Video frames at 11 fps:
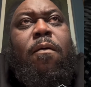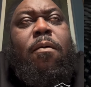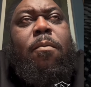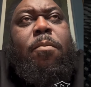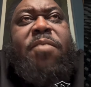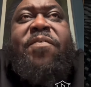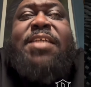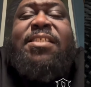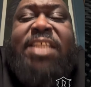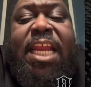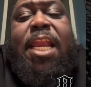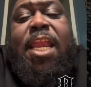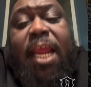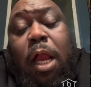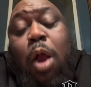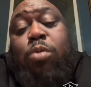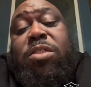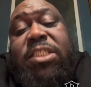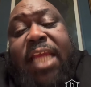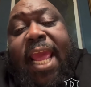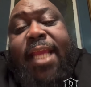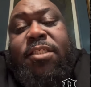But if I see them on
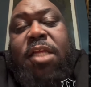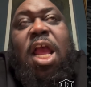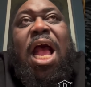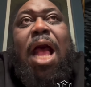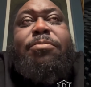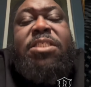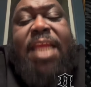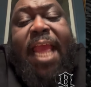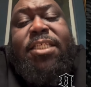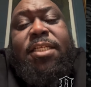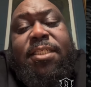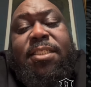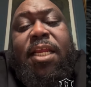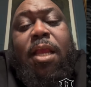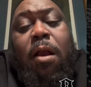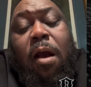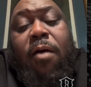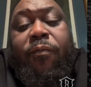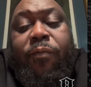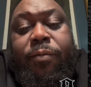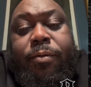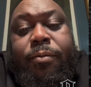stage, I'm snatching this off.
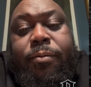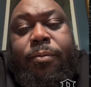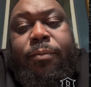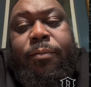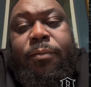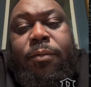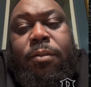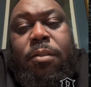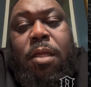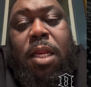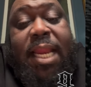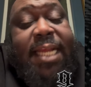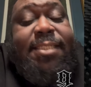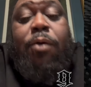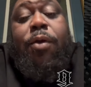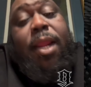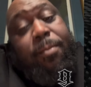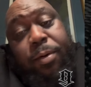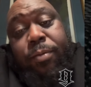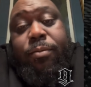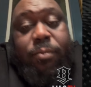That's on Emerald.